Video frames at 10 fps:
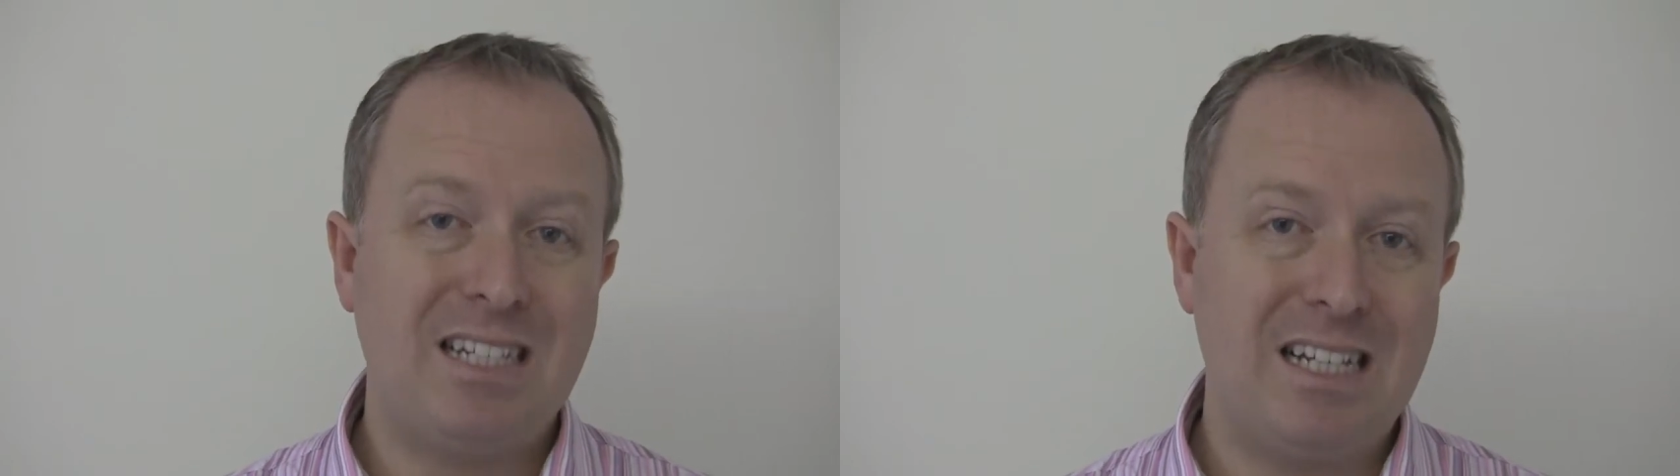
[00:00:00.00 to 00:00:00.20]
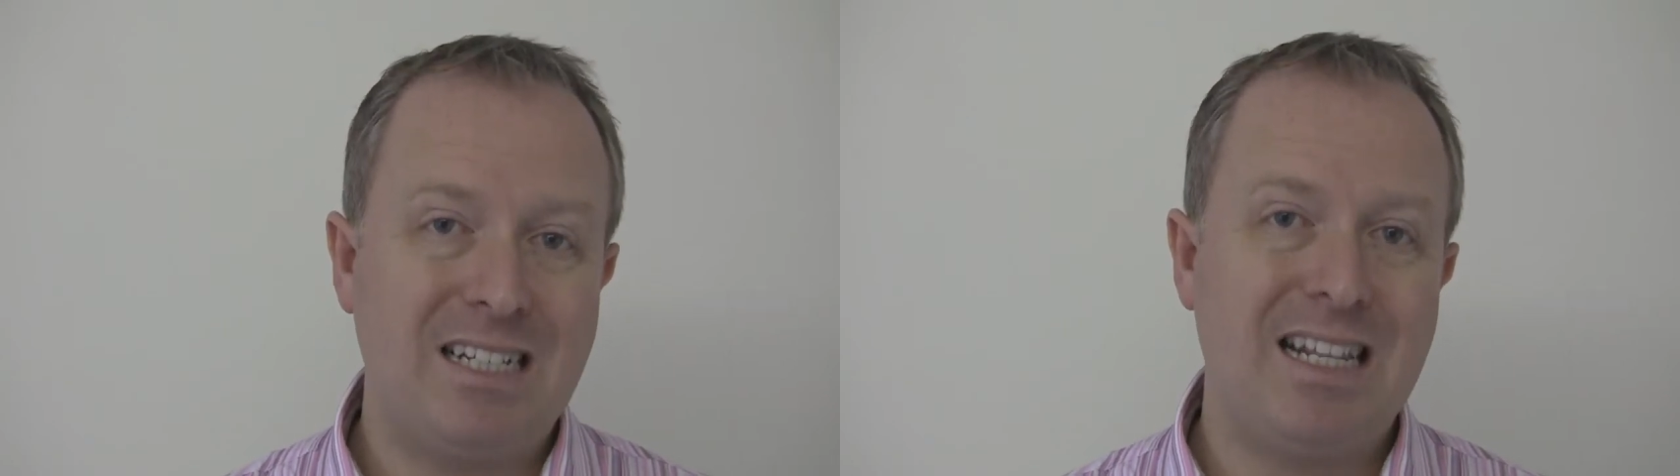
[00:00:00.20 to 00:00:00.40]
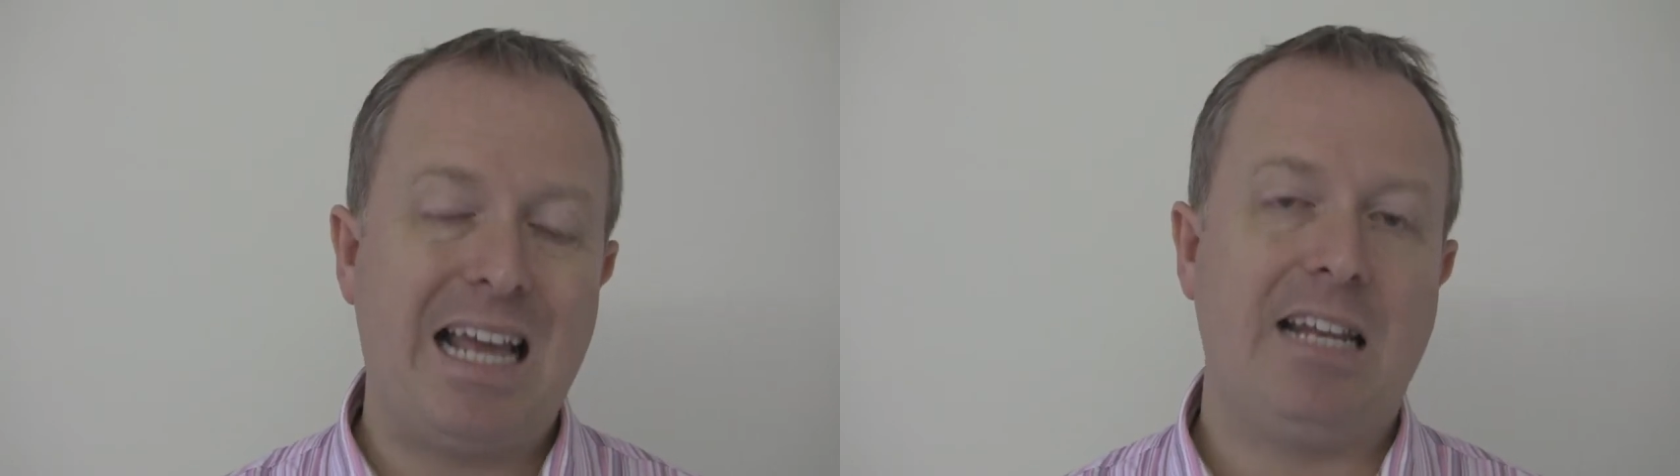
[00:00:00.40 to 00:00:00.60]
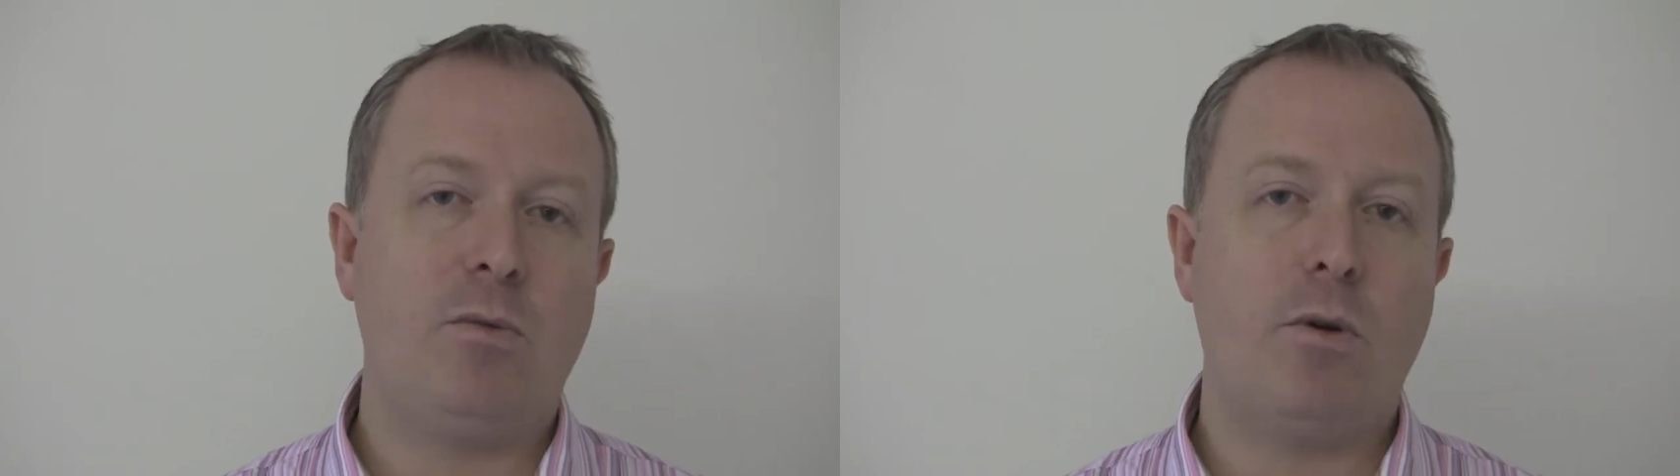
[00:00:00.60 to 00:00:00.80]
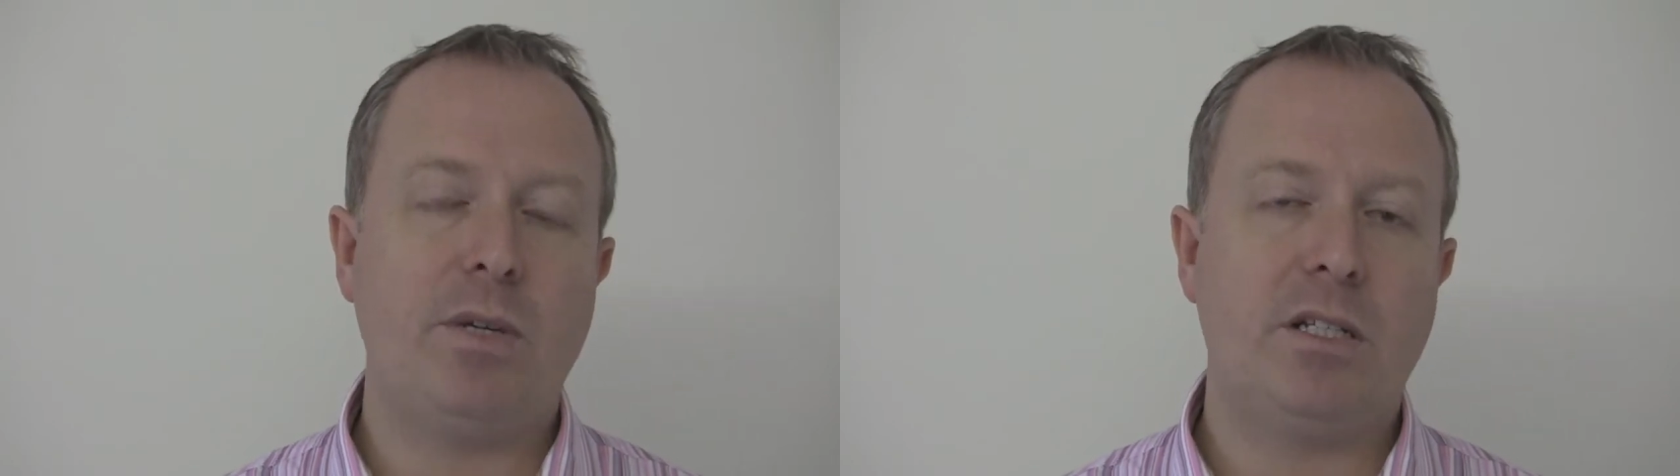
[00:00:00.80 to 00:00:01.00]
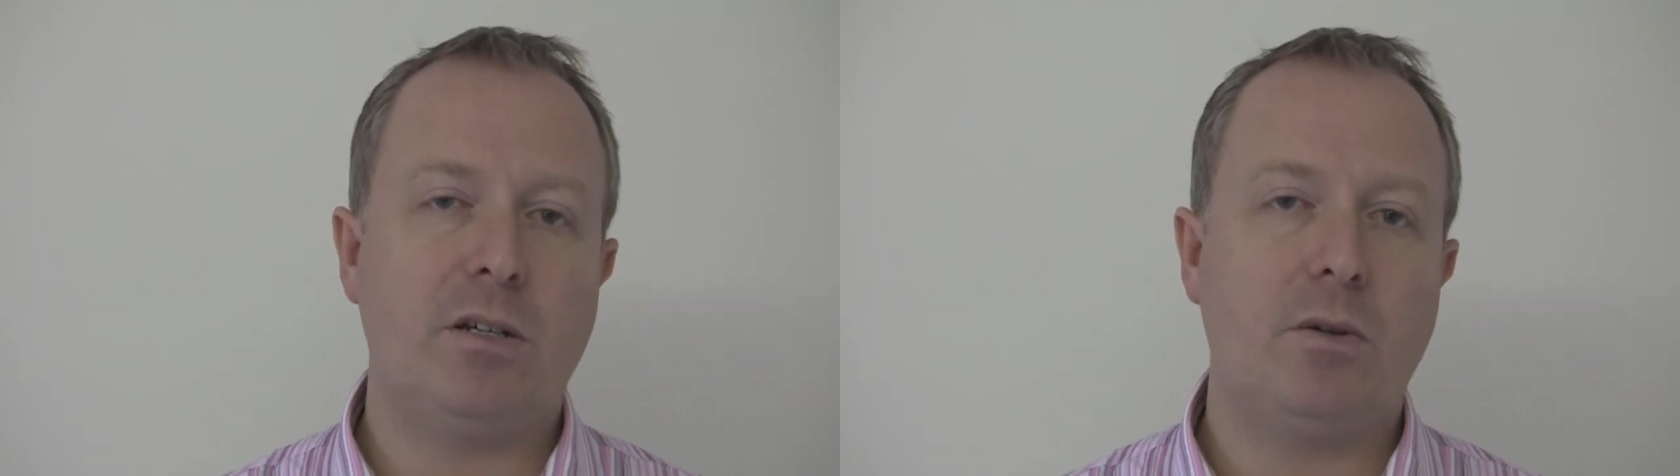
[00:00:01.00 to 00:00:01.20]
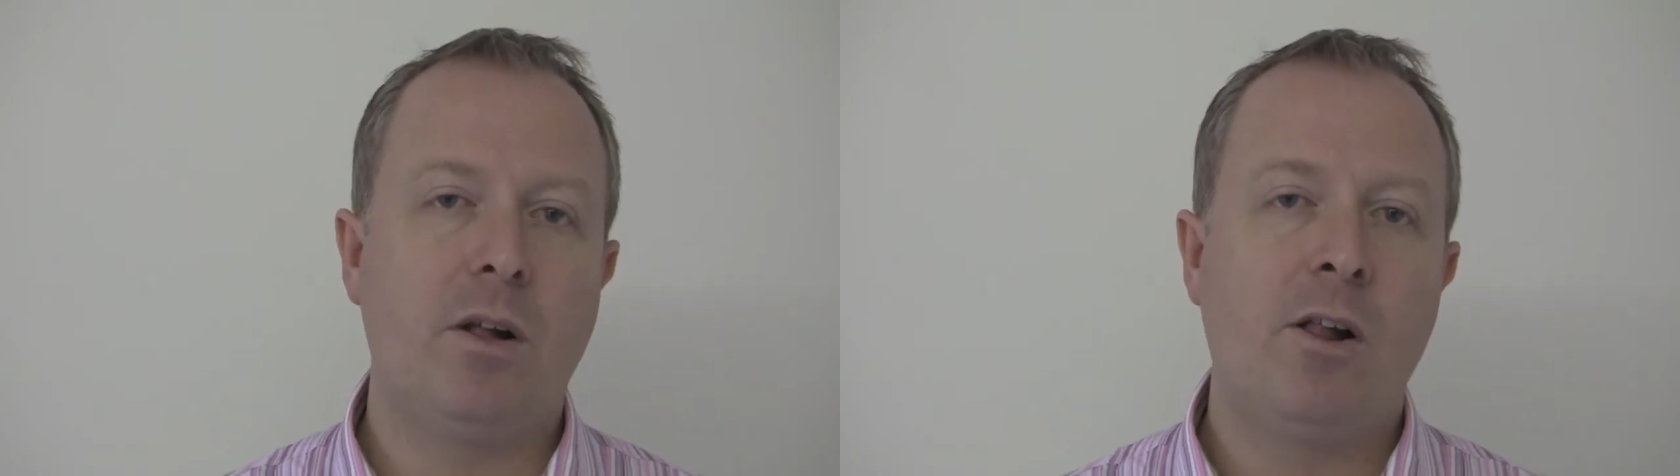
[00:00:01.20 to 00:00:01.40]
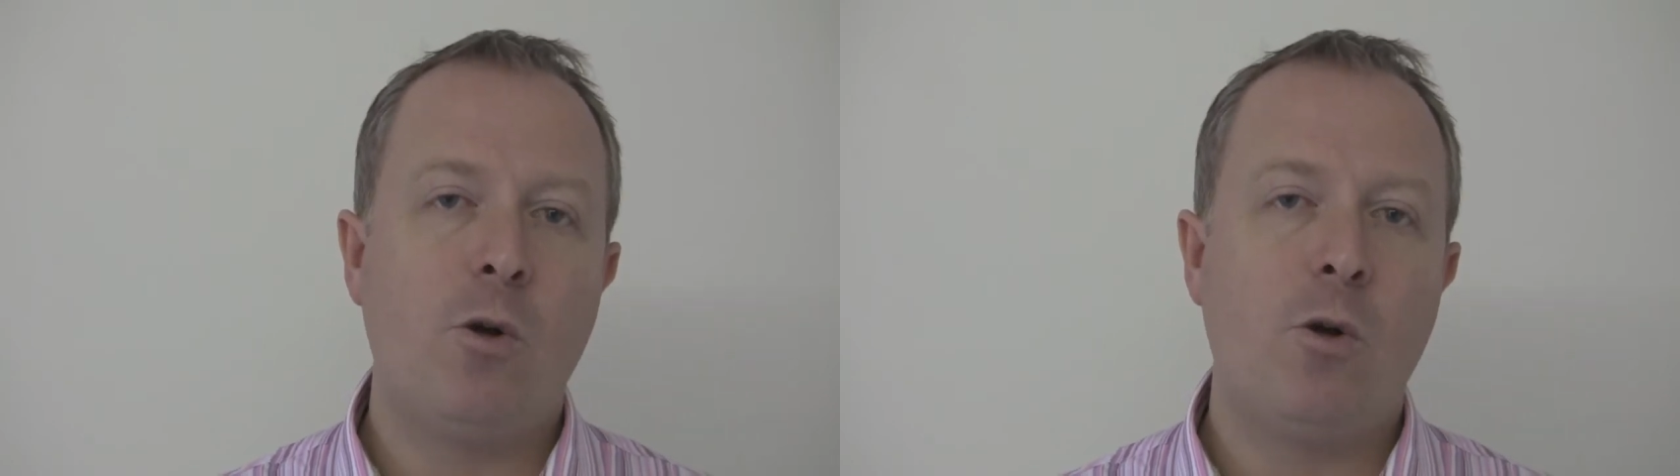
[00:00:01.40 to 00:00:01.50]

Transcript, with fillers: is exactly what we do.